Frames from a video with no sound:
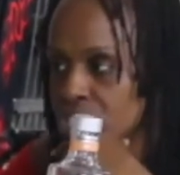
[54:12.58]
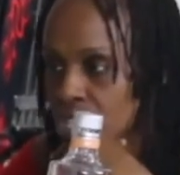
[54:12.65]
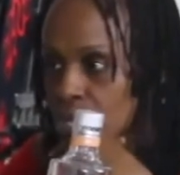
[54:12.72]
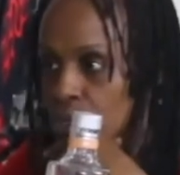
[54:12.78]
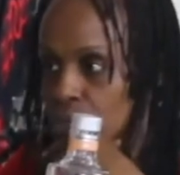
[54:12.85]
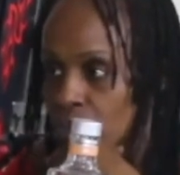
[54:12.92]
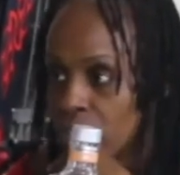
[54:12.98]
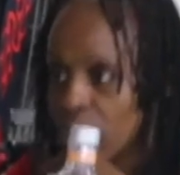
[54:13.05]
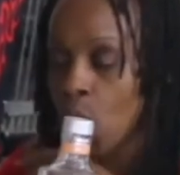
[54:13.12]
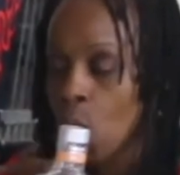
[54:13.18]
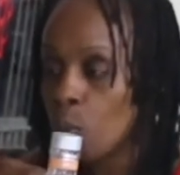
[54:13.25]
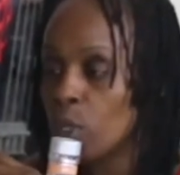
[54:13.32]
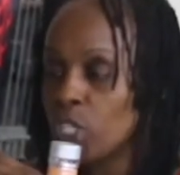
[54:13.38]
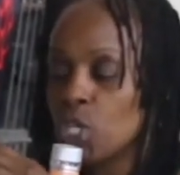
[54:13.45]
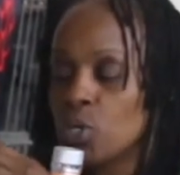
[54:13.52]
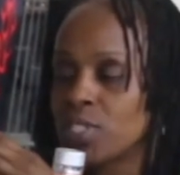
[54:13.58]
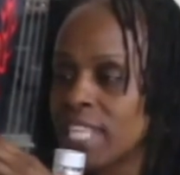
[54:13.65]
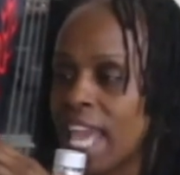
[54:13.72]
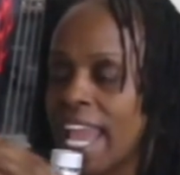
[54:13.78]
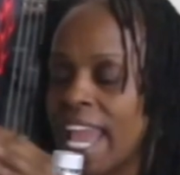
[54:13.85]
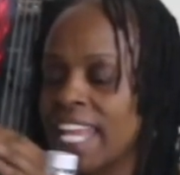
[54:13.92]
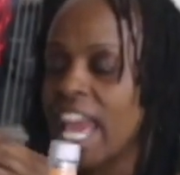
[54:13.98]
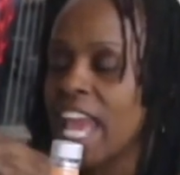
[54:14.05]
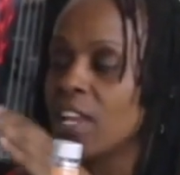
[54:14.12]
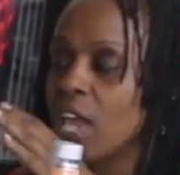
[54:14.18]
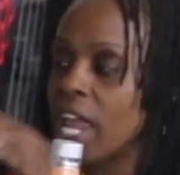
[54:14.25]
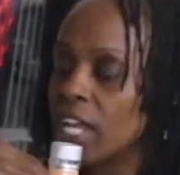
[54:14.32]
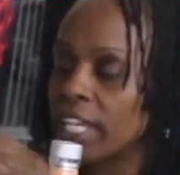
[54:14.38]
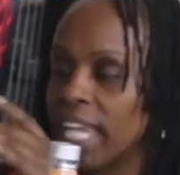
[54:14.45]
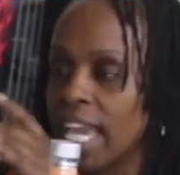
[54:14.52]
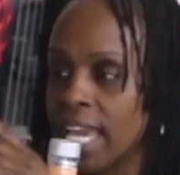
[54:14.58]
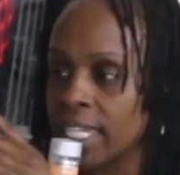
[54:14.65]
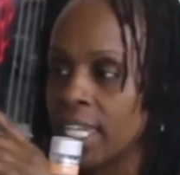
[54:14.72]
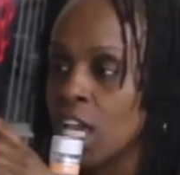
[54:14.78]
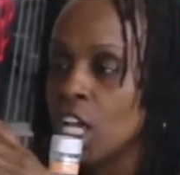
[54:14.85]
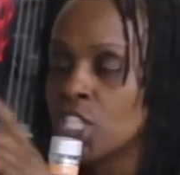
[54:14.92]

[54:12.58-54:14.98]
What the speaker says: children when you say, and again,